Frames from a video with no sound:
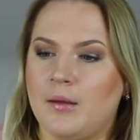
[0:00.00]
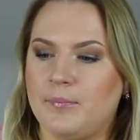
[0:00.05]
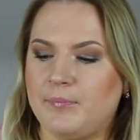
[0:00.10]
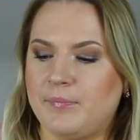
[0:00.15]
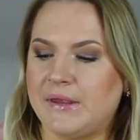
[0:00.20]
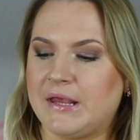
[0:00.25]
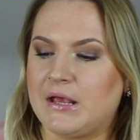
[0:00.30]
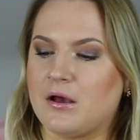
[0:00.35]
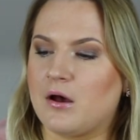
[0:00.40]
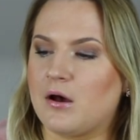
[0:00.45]

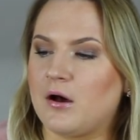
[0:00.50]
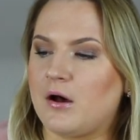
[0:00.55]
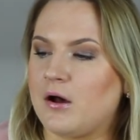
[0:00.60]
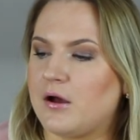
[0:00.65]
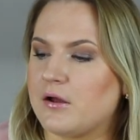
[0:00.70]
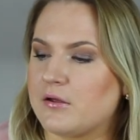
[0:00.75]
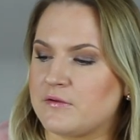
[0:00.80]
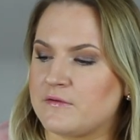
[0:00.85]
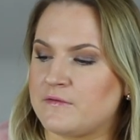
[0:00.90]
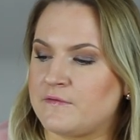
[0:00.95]

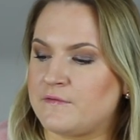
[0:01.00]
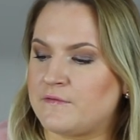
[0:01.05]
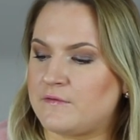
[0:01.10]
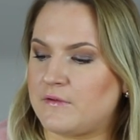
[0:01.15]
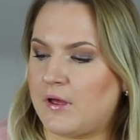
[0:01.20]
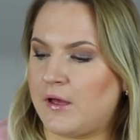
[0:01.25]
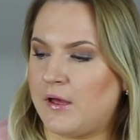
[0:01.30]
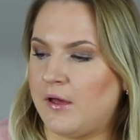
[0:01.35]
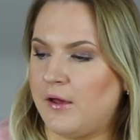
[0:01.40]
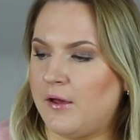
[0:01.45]
because
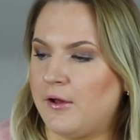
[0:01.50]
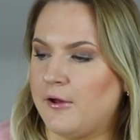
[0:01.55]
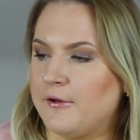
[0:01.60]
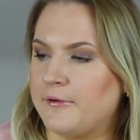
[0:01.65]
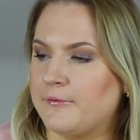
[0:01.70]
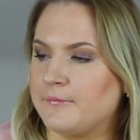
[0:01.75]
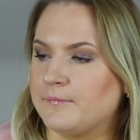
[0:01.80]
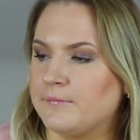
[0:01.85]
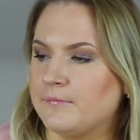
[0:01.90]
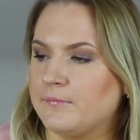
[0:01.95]

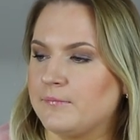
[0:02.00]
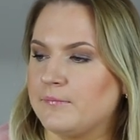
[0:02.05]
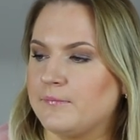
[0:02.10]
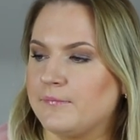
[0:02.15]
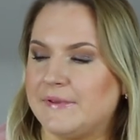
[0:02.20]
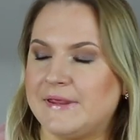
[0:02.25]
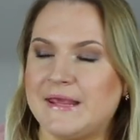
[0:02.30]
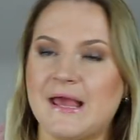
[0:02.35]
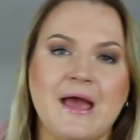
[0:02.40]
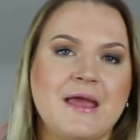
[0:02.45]

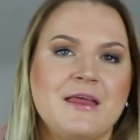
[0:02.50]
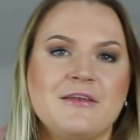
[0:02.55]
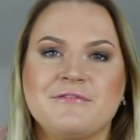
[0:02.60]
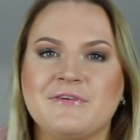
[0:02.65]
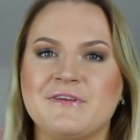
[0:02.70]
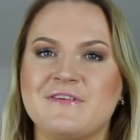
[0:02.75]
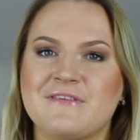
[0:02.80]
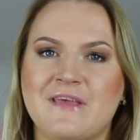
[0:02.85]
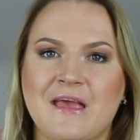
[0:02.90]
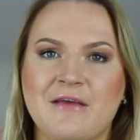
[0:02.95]
it
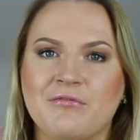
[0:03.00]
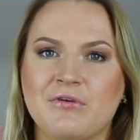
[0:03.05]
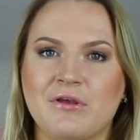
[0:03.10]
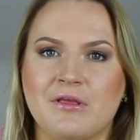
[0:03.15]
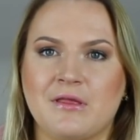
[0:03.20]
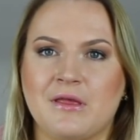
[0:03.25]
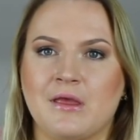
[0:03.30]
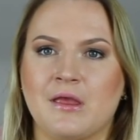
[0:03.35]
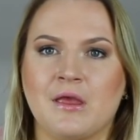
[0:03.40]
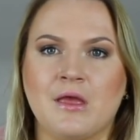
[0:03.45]
fits
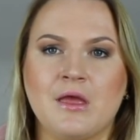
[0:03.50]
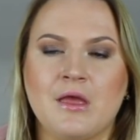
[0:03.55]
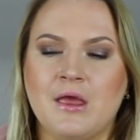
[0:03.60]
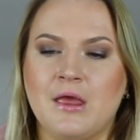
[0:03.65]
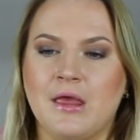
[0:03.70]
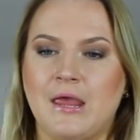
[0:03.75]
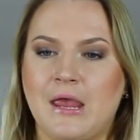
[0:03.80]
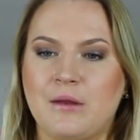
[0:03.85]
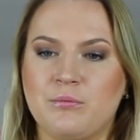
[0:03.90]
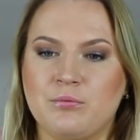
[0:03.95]
everything.
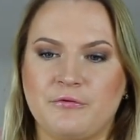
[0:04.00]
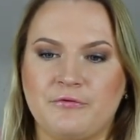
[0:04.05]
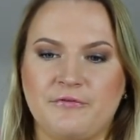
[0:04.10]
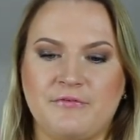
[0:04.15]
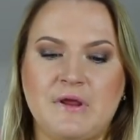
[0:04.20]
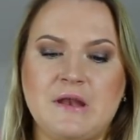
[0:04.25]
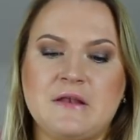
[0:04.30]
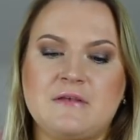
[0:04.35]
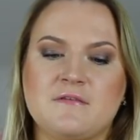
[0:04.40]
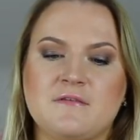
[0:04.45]
It will
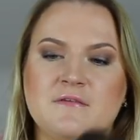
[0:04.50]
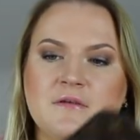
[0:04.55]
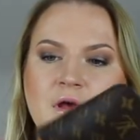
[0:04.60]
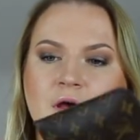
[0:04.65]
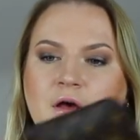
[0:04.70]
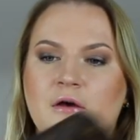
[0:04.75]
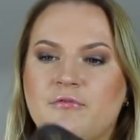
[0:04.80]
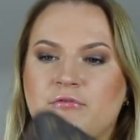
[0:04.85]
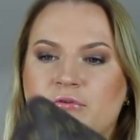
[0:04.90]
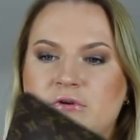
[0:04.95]
fit,
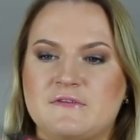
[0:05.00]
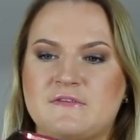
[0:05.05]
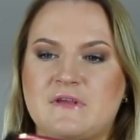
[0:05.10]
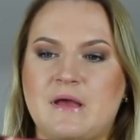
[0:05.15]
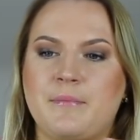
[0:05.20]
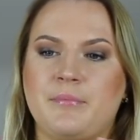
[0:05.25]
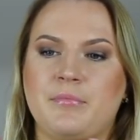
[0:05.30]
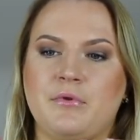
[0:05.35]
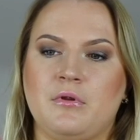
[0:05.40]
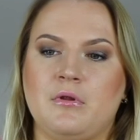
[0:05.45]
for
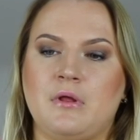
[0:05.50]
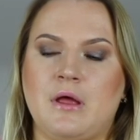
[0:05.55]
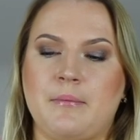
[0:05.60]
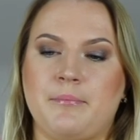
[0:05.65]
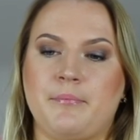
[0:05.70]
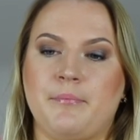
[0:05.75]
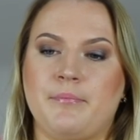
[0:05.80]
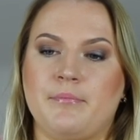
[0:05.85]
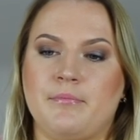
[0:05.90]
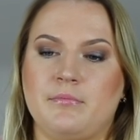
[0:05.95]
example, a
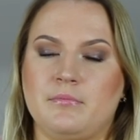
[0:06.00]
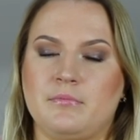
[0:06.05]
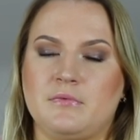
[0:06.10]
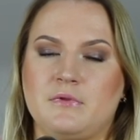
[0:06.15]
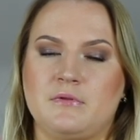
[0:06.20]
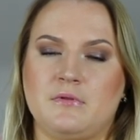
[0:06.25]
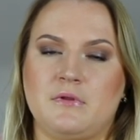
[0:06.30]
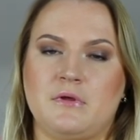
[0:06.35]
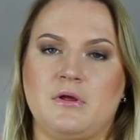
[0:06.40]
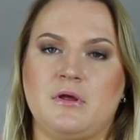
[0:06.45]

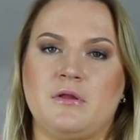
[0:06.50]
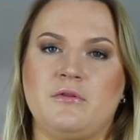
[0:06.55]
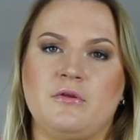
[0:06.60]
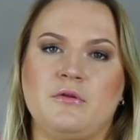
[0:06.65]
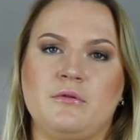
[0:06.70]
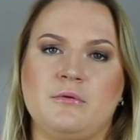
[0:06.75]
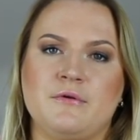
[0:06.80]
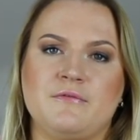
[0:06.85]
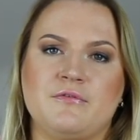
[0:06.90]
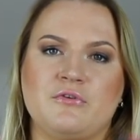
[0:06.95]

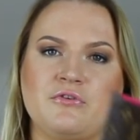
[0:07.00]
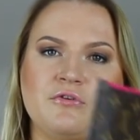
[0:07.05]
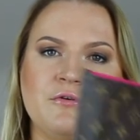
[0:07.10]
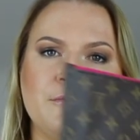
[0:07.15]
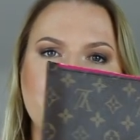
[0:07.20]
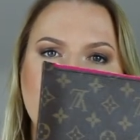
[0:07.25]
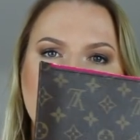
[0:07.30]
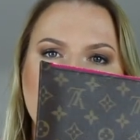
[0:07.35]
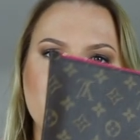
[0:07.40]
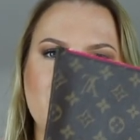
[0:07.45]
the Louis
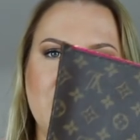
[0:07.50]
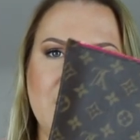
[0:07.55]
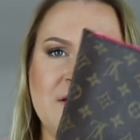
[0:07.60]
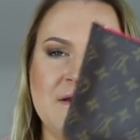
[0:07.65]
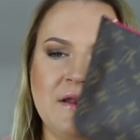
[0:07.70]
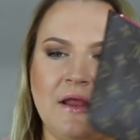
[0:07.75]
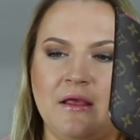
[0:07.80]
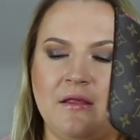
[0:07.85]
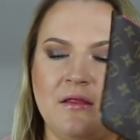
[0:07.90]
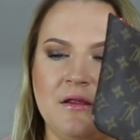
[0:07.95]
Vuitton pochette
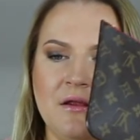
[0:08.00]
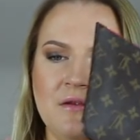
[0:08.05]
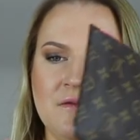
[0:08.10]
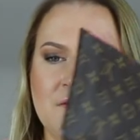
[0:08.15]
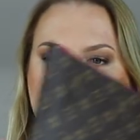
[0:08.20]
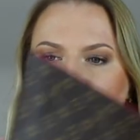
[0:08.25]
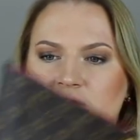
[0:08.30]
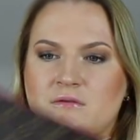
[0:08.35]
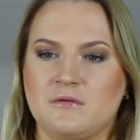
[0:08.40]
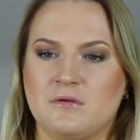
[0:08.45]
like
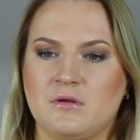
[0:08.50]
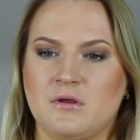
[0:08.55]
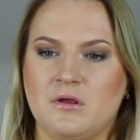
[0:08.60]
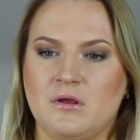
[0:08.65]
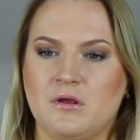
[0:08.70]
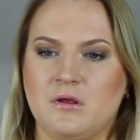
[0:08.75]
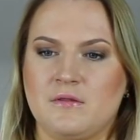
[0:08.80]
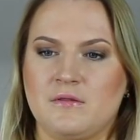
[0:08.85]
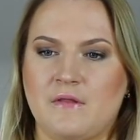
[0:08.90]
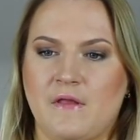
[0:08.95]
this.
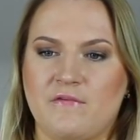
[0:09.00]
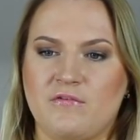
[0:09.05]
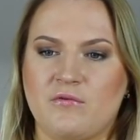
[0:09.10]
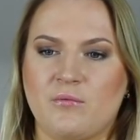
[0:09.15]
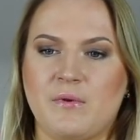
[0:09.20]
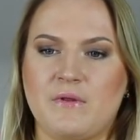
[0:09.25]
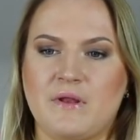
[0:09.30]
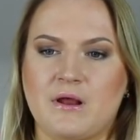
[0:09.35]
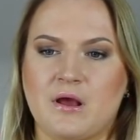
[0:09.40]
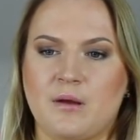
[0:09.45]
That's the
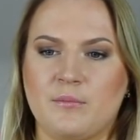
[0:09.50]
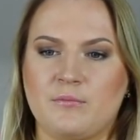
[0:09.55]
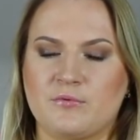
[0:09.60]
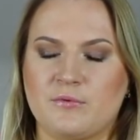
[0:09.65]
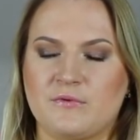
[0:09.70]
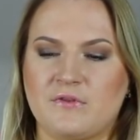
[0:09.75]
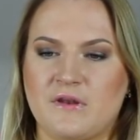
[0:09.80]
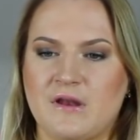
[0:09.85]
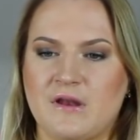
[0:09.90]
one that comes with the